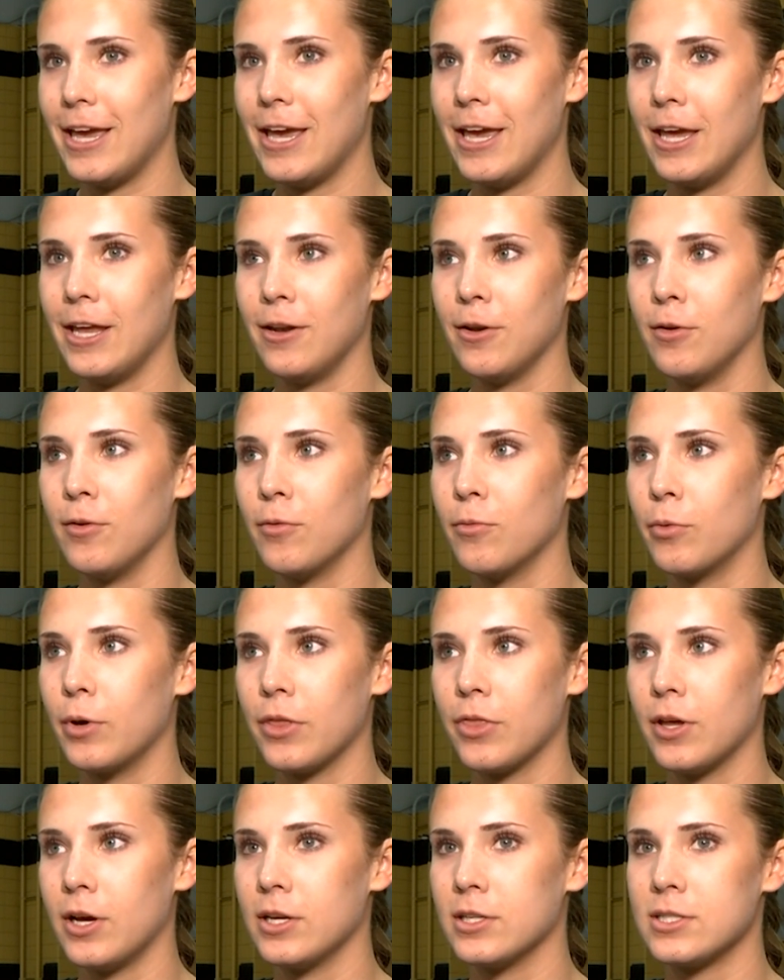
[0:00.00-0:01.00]
and
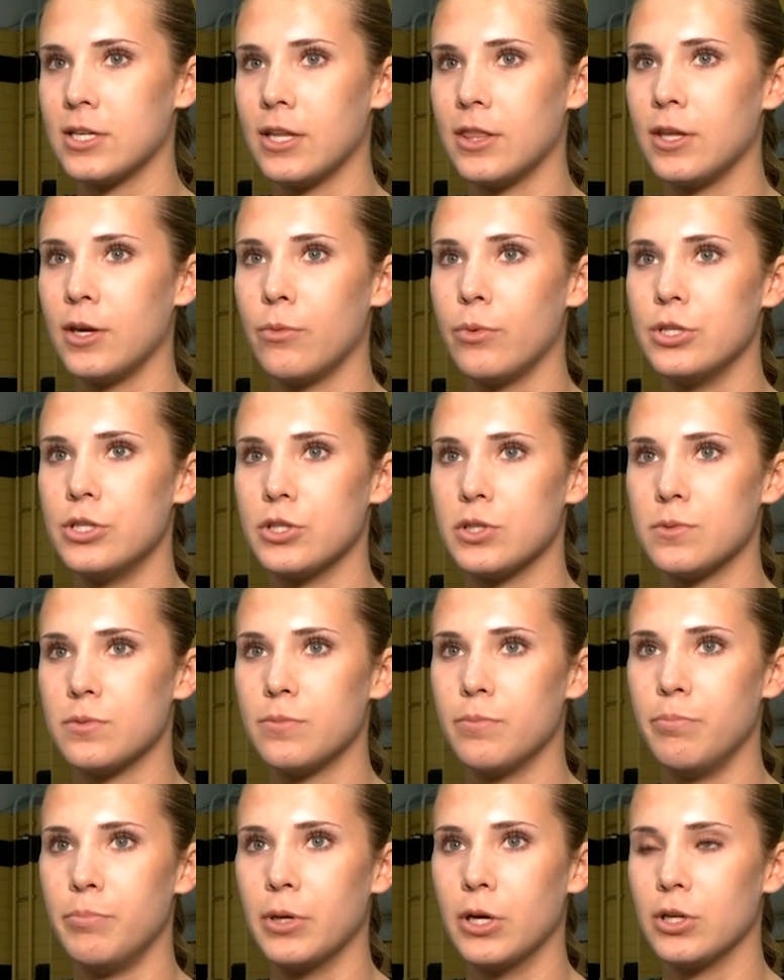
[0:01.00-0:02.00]
with us i think we
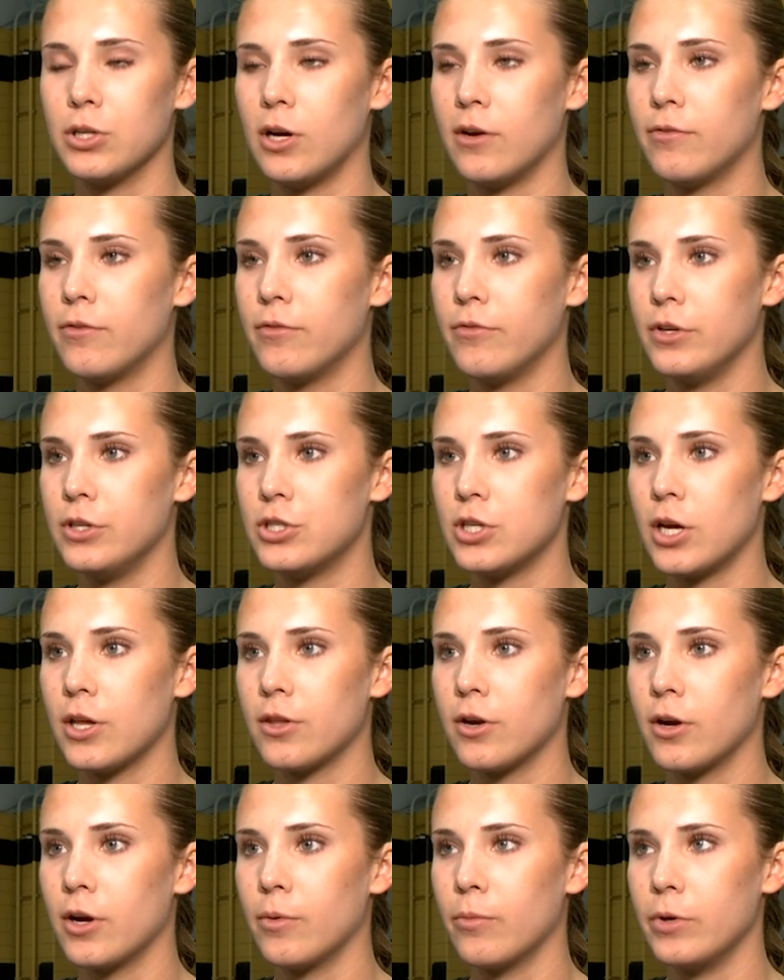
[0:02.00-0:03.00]
just build off of each
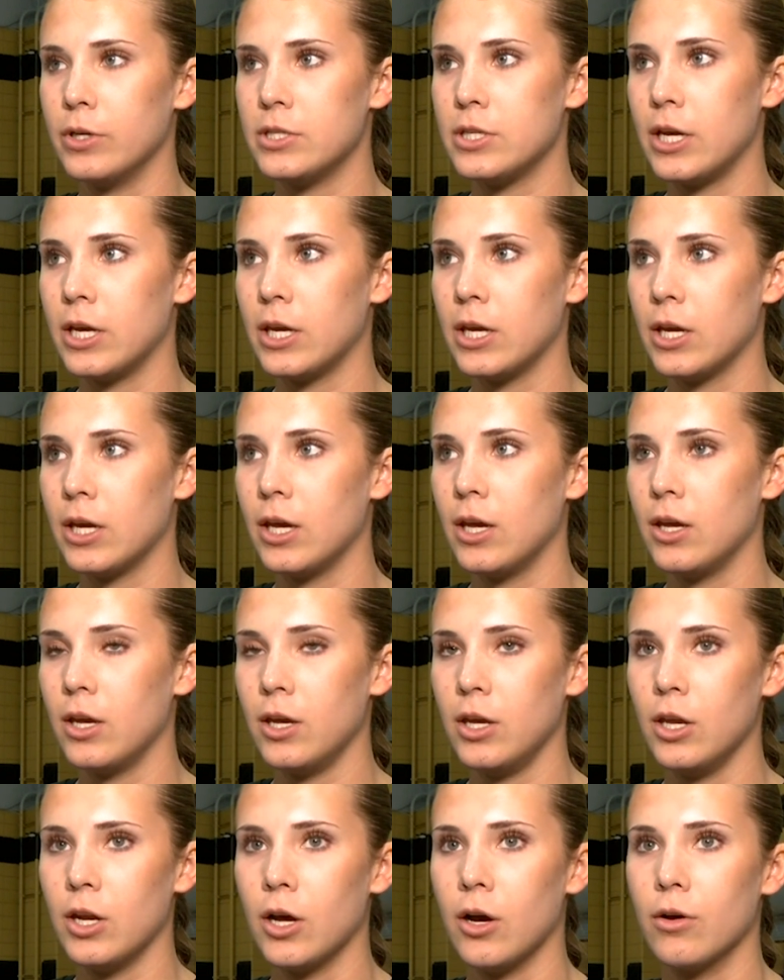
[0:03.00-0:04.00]
other and we take
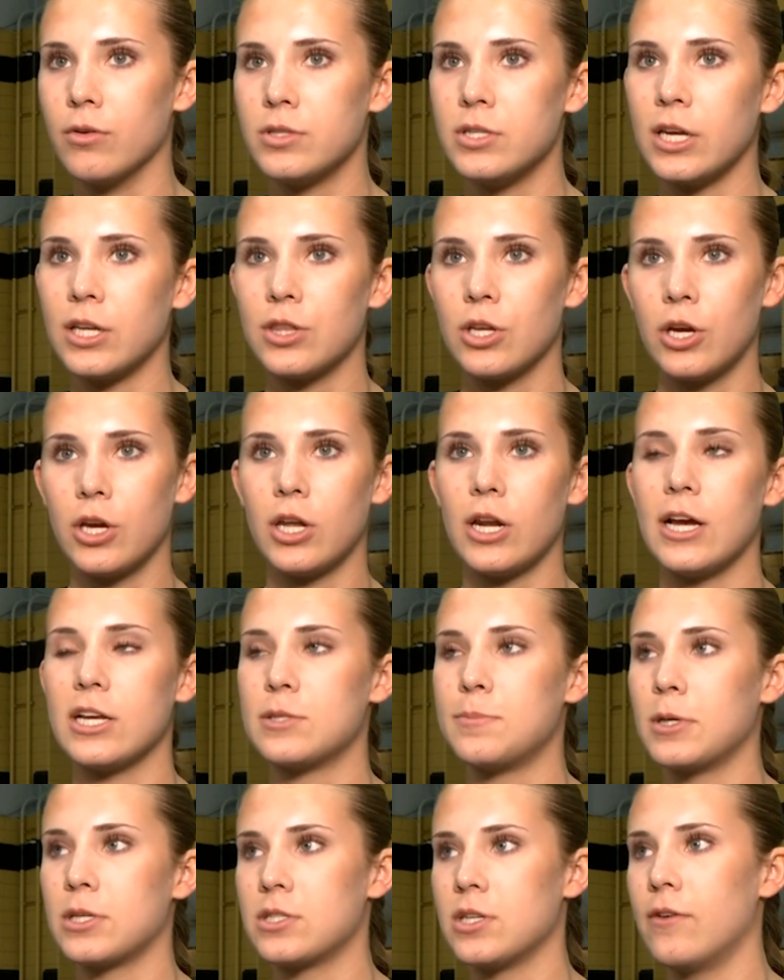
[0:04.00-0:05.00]
it you know take the good
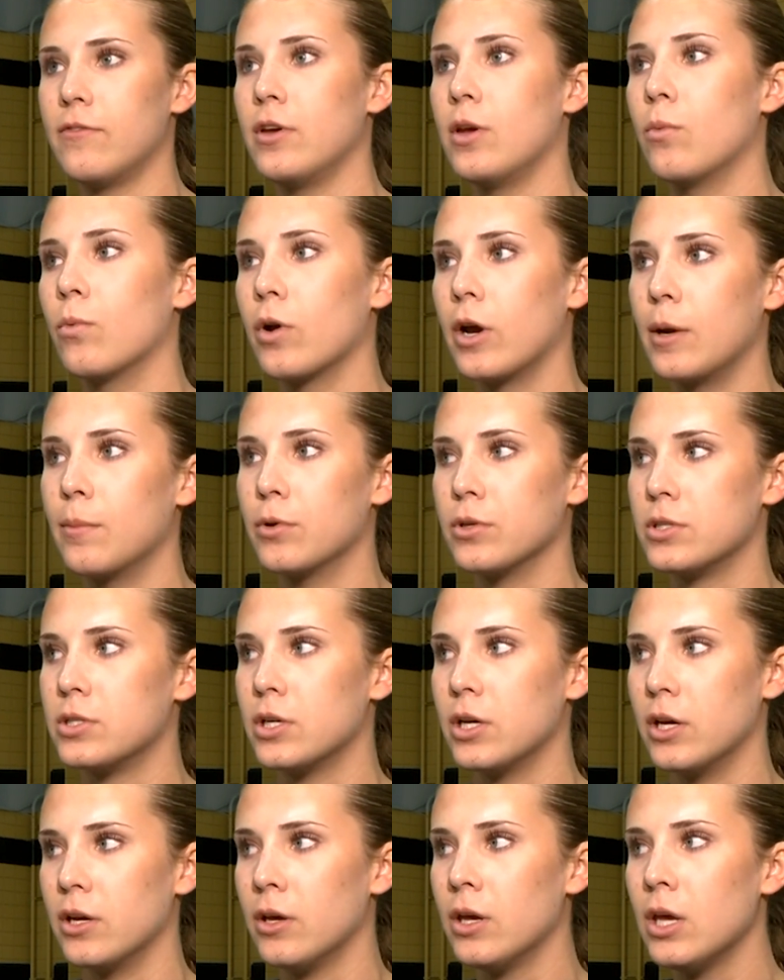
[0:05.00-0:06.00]
aspects of it and we're able
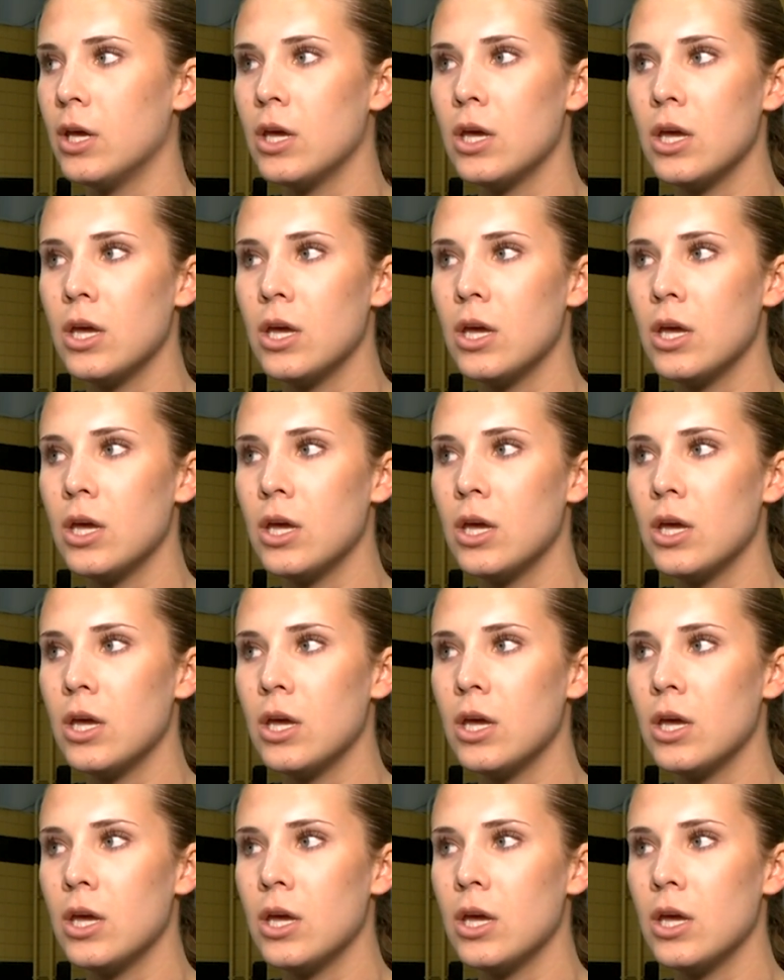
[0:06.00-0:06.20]
to